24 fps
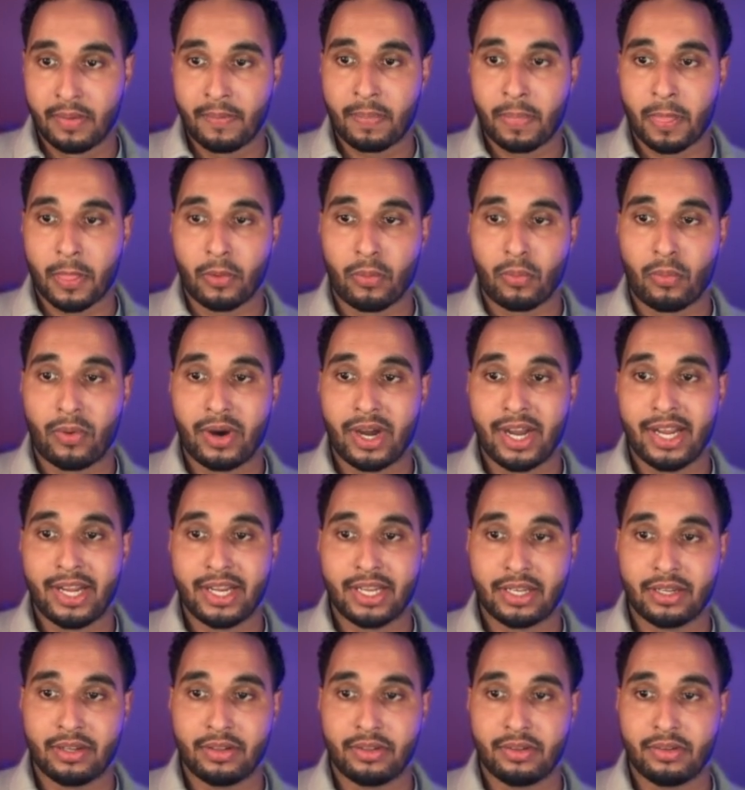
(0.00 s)

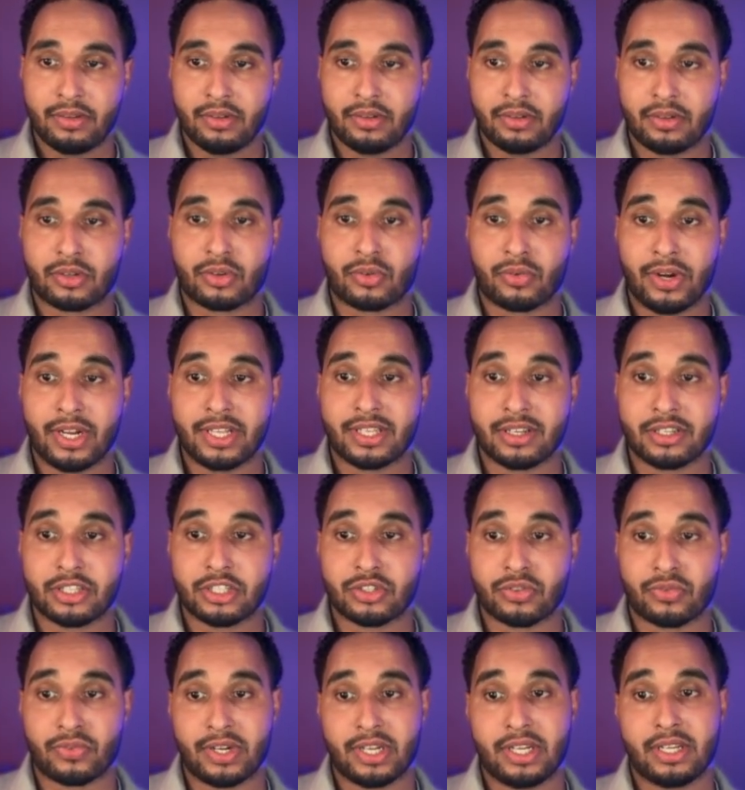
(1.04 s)
Why create a
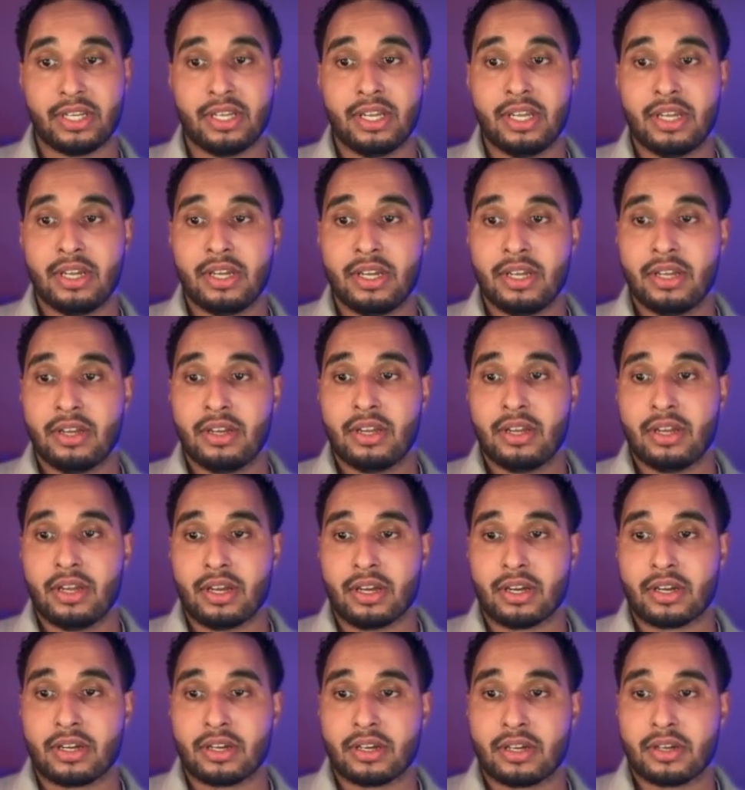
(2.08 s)
string?
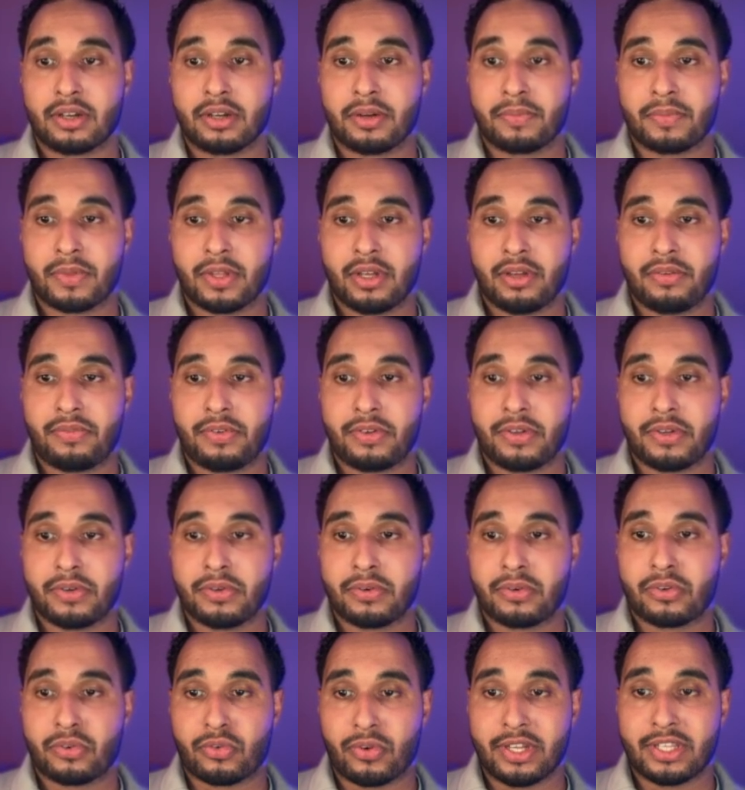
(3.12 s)
If you
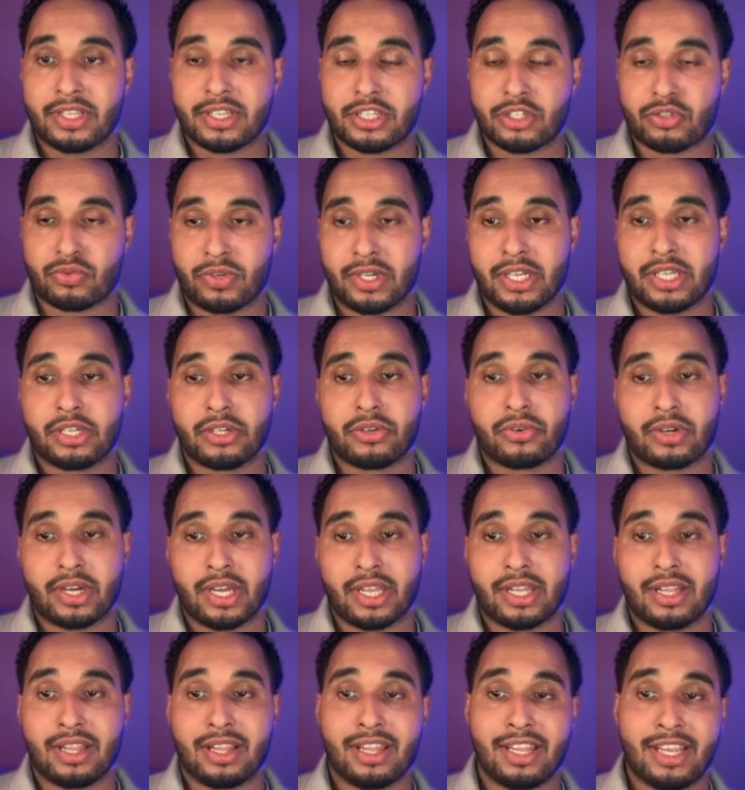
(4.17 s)
create a string, you
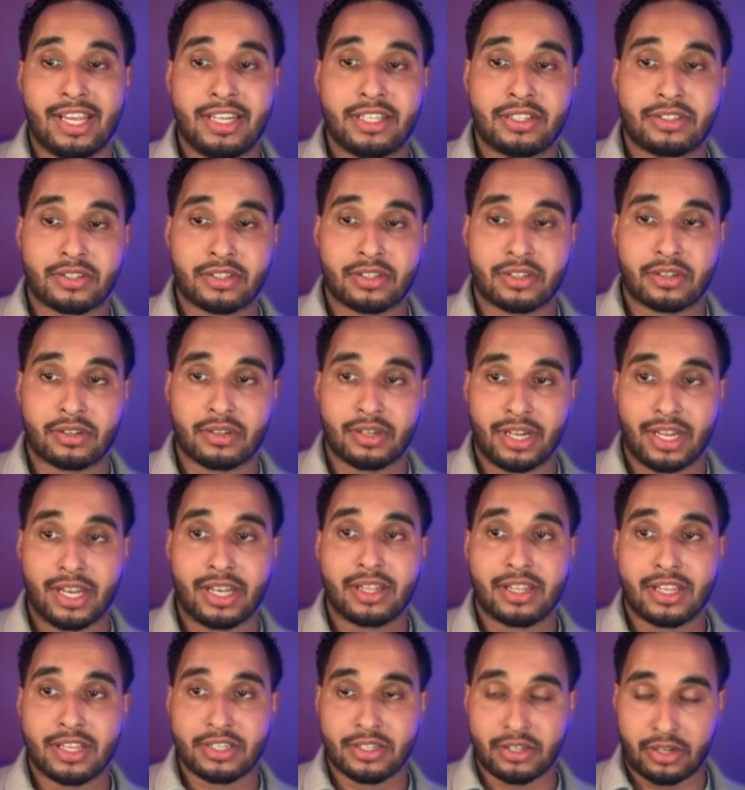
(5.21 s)
can later in
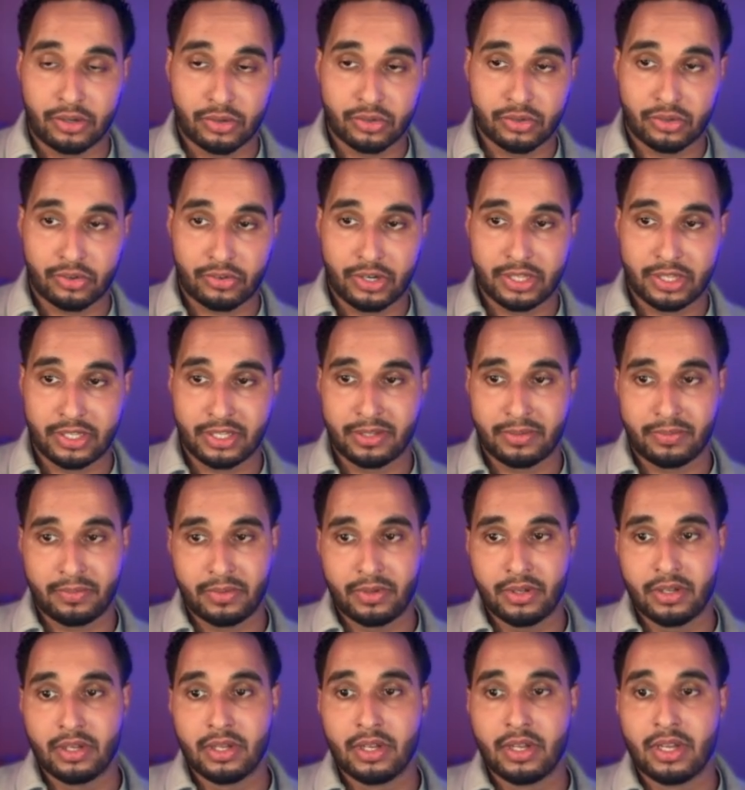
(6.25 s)
this algorithm
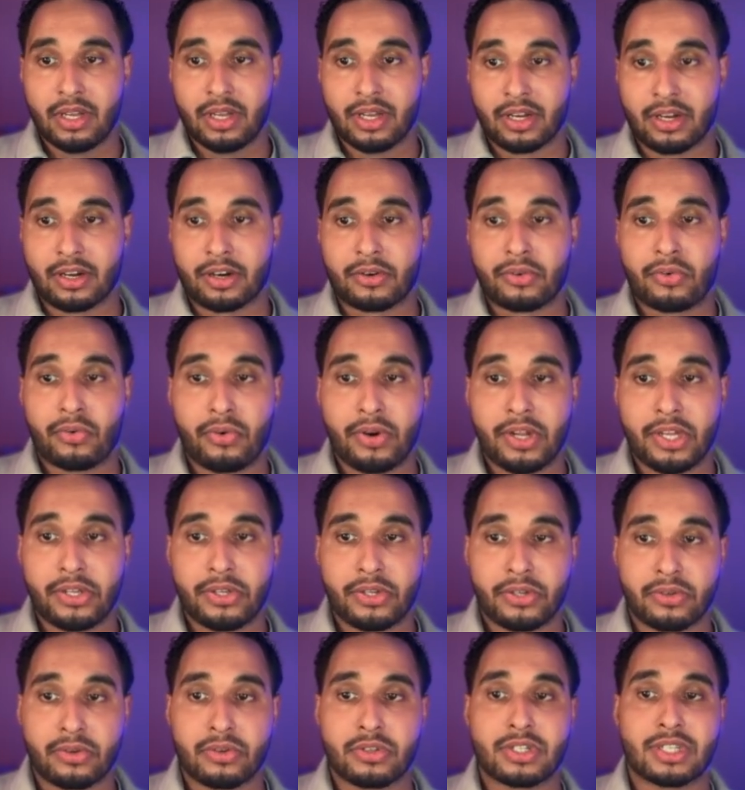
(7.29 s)

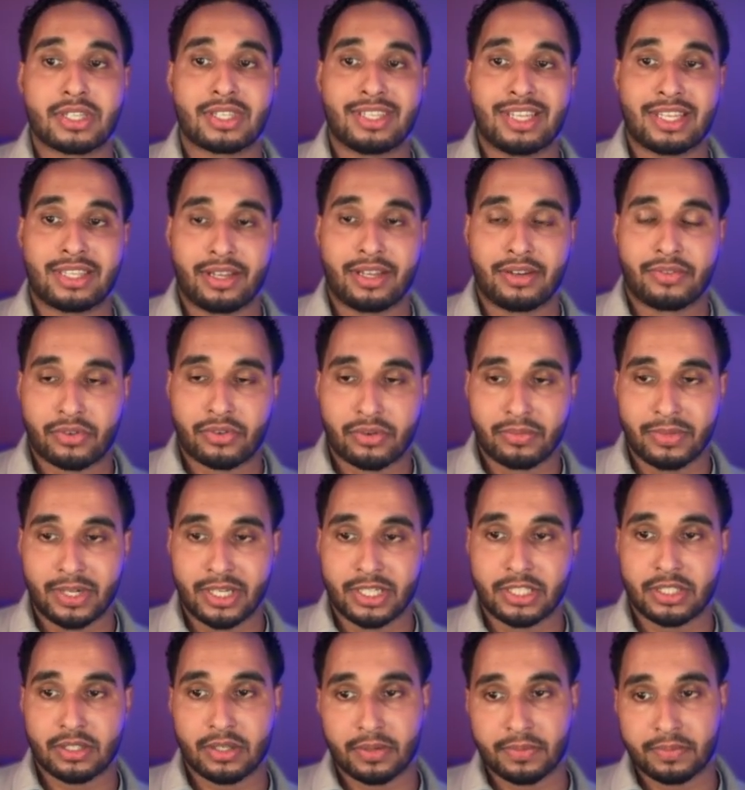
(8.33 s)
reuse that
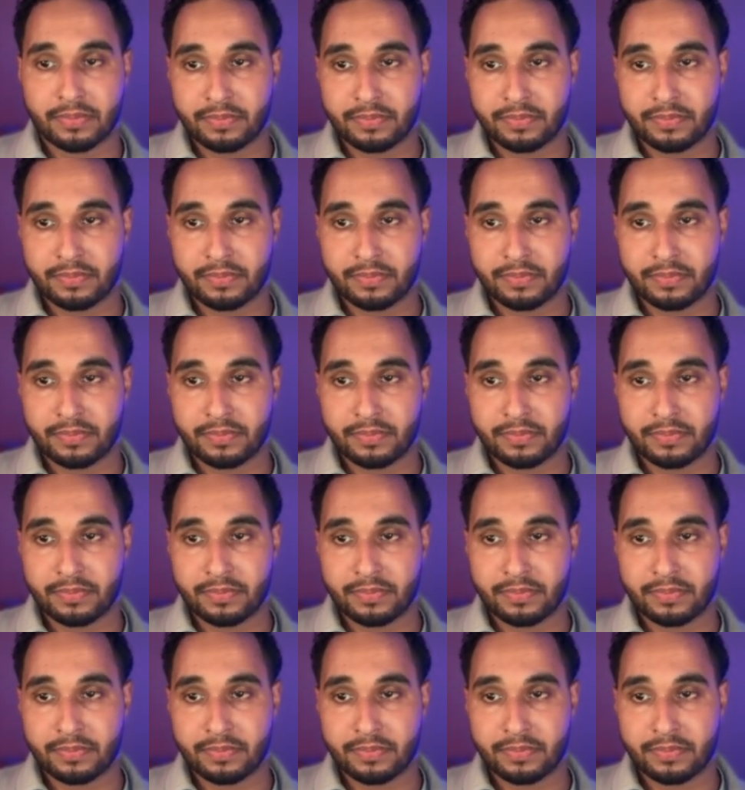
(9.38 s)
information.